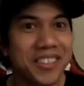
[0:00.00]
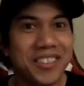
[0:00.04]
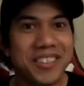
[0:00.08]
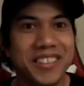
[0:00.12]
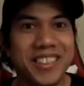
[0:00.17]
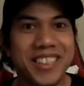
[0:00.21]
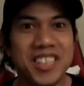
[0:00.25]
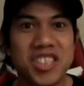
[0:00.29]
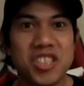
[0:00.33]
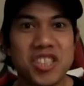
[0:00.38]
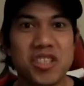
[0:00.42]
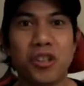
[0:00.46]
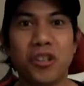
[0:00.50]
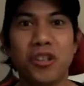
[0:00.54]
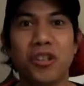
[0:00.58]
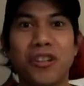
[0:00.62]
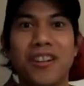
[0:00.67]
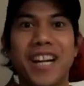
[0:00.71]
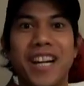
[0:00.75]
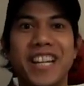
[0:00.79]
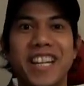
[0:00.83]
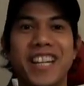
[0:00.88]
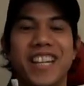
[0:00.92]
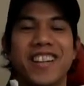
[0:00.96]
This shoe
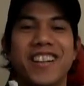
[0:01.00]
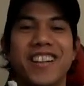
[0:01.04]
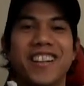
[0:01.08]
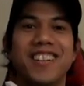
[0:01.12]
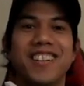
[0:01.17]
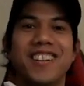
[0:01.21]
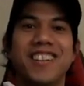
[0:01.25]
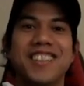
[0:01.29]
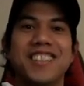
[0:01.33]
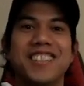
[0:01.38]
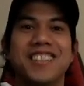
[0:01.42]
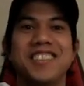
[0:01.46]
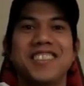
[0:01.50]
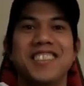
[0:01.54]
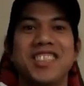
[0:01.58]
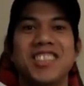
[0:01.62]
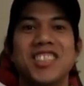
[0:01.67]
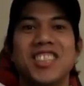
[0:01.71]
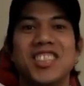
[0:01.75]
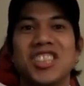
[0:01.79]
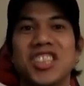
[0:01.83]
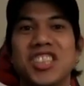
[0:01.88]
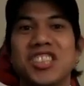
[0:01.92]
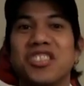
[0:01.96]
right here,
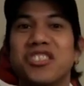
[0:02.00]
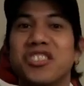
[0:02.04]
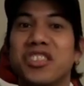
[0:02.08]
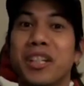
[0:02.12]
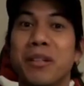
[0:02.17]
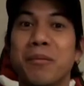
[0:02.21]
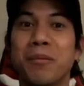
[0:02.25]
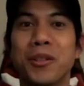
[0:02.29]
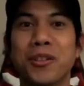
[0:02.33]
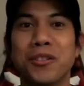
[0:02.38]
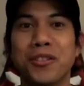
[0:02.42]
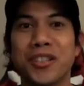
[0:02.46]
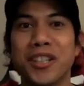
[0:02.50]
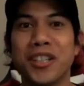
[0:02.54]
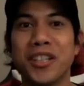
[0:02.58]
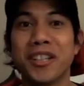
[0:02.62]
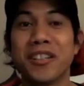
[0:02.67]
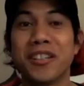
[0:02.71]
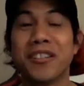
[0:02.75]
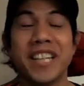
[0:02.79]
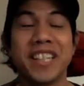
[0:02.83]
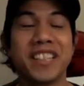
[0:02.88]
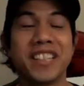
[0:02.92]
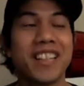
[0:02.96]
this is in tribute to the
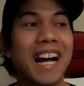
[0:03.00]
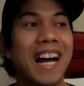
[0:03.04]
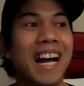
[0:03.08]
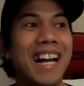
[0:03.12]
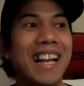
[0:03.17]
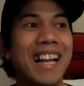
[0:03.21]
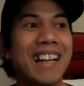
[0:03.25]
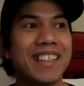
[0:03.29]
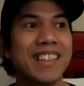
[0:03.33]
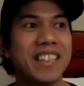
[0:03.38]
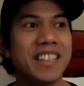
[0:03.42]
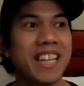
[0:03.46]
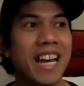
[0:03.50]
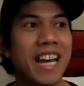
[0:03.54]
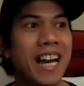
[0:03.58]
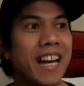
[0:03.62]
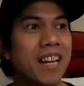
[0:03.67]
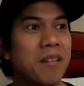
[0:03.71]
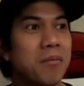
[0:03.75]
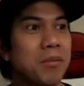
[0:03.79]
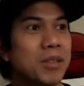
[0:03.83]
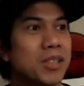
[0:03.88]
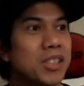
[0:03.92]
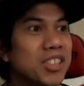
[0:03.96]
great Allen
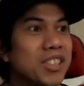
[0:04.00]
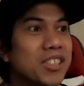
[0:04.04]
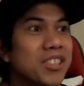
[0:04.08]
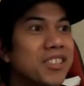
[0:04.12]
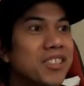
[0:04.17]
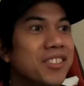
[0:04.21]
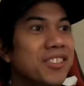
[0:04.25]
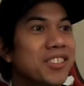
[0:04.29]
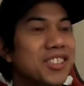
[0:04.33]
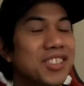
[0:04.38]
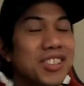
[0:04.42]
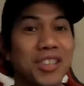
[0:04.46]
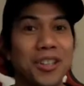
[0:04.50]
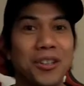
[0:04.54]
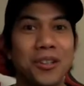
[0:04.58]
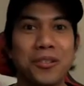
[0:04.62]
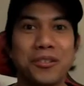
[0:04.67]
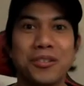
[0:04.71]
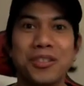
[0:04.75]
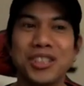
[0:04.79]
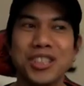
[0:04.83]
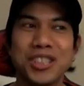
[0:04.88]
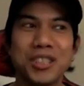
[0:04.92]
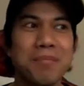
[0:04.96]
Iverson. So
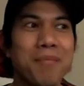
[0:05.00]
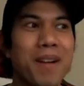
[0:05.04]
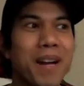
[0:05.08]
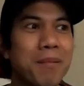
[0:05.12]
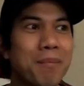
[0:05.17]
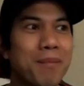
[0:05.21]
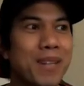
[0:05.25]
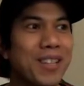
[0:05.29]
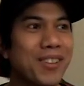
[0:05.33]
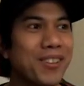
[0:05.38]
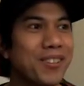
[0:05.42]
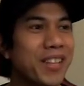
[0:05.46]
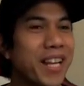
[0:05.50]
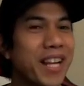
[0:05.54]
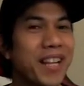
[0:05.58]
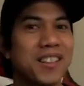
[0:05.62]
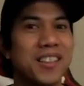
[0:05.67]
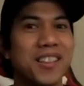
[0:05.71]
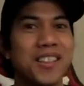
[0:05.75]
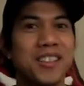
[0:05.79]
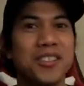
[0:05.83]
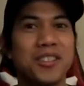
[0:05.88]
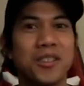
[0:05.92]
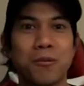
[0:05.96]
this might be
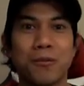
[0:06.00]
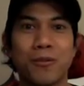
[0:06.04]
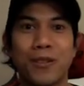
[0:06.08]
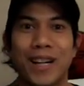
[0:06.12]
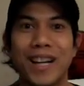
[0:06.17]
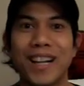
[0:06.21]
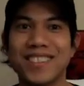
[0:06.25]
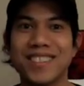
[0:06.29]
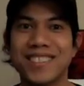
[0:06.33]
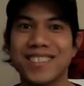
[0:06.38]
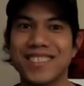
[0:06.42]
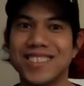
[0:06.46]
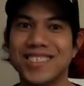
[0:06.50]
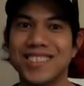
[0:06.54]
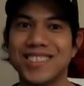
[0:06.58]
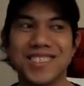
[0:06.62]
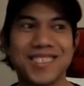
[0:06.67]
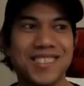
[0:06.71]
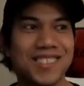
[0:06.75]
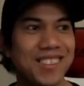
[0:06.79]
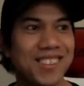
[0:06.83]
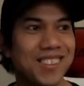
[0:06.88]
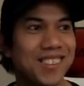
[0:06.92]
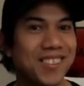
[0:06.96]
connected to
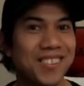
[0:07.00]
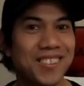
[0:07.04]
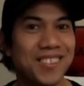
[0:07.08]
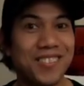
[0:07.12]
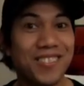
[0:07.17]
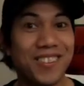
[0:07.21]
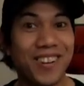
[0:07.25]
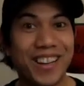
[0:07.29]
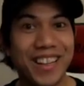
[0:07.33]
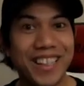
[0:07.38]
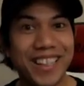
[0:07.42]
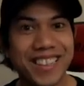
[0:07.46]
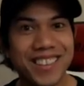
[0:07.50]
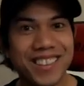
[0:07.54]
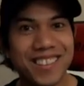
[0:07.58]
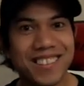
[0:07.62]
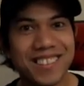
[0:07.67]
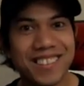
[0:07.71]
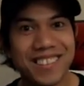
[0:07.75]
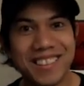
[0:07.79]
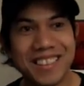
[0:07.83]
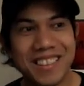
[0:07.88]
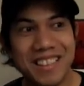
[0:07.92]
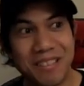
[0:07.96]
practice, right?
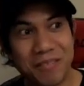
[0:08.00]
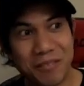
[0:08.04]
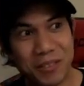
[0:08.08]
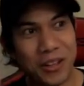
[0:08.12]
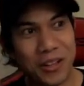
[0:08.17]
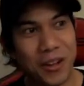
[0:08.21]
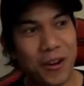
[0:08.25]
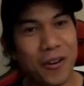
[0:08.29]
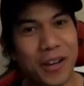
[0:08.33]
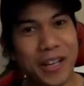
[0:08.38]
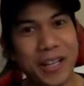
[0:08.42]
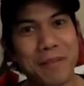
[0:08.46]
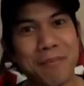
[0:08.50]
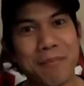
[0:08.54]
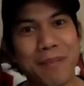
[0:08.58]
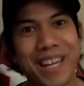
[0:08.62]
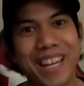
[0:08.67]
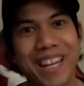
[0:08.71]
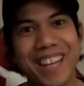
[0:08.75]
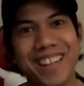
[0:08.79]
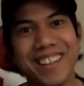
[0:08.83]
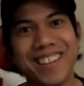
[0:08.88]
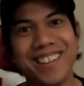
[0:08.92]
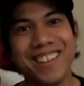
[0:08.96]
You know what I
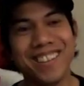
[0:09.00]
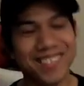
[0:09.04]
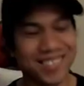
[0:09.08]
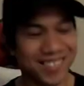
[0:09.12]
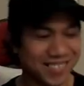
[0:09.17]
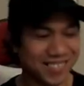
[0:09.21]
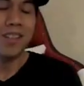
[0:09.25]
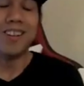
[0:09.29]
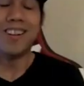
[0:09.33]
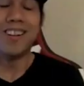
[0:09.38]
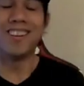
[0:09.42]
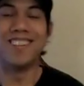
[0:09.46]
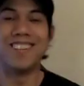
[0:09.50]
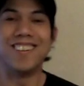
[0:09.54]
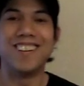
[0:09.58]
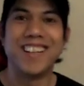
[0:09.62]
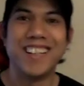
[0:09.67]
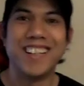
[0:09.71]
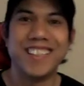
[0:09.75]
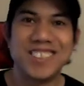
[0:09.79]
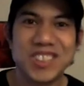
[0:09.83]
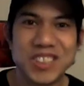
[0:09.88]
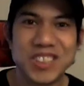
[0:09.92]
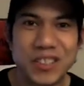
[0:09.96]
mean?
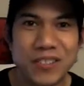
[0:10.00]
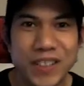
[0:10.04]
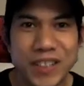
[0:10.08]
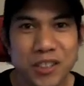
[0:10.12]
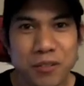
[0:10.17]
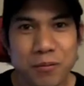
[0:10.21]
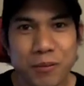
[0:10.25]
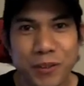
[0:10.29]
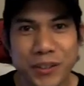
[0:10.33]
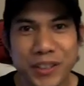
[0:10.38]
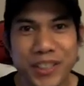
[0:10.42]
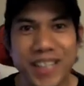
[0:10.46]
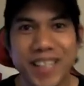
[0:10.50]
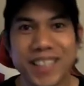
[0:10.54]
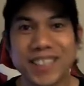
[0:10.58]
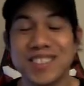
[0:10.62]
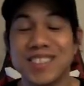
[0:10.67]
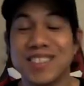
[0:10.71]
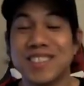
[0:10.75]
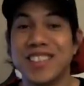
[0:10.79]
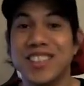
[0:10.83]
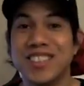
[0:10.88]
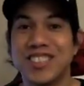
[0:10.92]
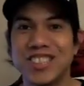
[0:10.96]
Alright, so much for that.
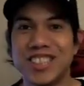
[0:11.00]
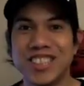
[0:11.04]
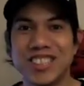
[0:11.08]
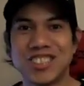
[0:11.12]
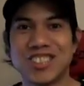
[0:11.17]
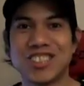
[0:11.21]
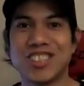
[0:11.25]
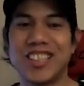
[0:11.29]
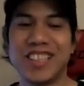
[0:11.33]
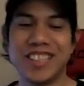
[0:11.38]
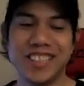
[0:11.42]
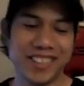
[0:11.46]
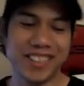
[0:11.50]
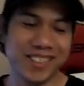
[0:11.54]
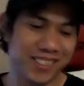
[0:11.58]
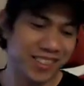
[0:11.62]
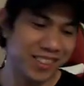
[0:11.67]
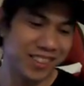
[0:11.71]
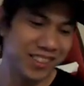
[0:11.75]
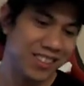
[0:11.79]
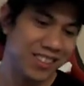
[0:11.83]
Let's get started.